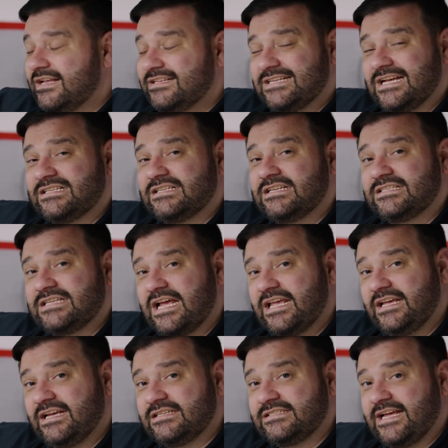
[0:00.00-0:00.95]
Tesla
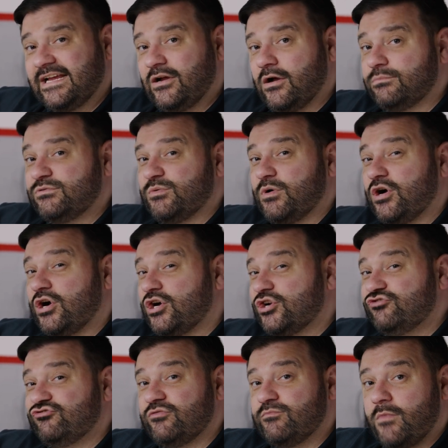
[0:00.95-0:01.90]
say it can take up to
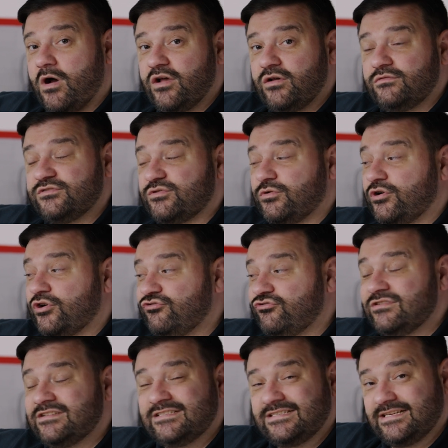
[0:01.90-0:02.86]
100 miles or
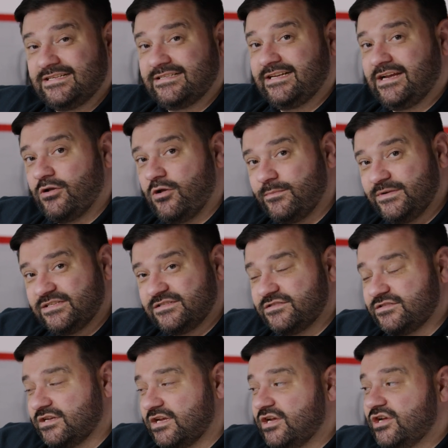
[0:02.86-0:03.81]
160
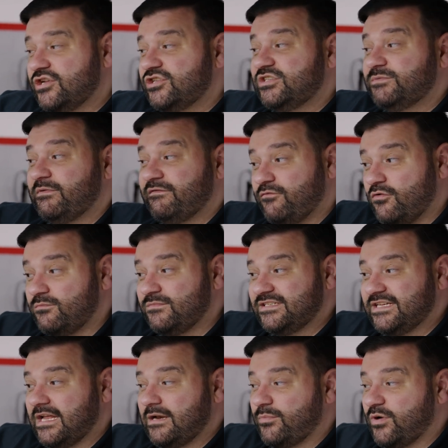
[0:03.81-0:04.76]
kilometers to perform
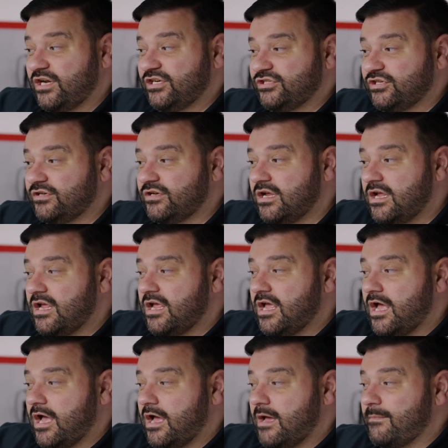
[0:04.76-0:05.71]
this calibration,
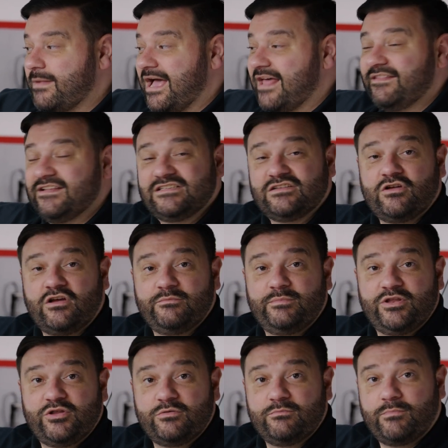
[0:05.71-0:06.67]
um, and this can either
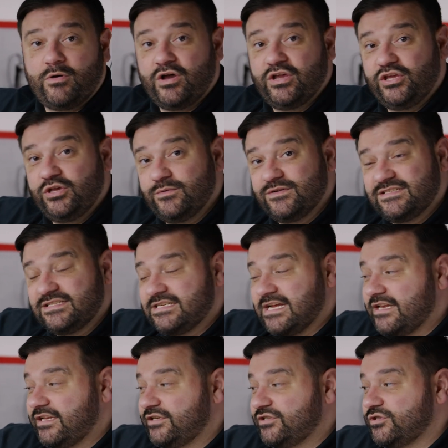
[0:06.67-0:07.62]
be done by you as a
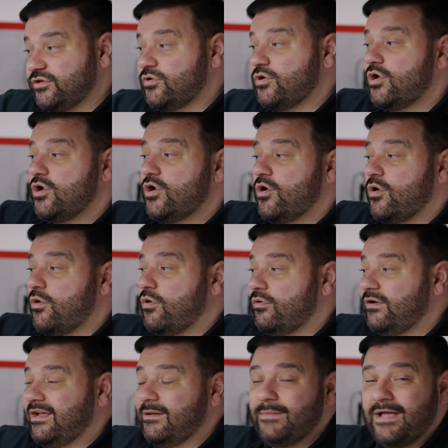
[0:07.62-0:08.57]
technician
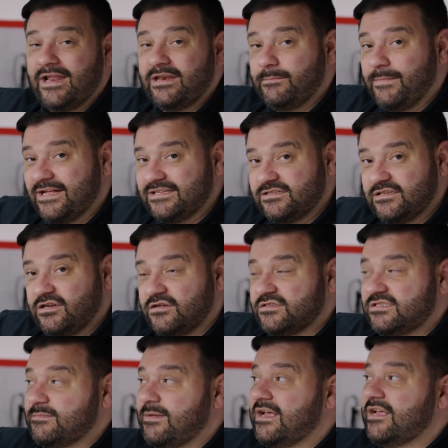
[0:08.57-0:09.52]
or it can be handed back to the
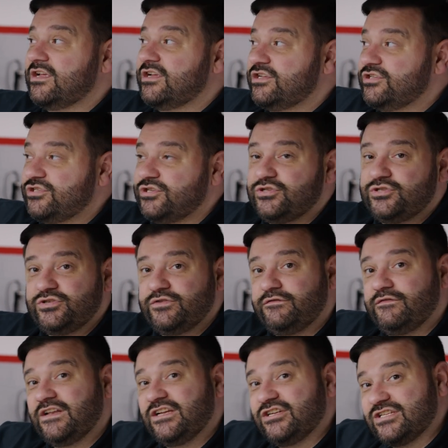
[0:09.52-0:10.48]
customer to, to
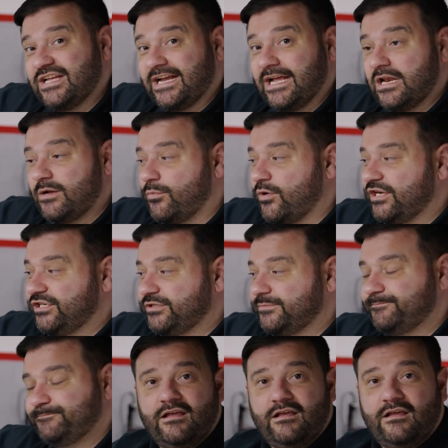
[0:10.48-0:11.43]
finish that calibration.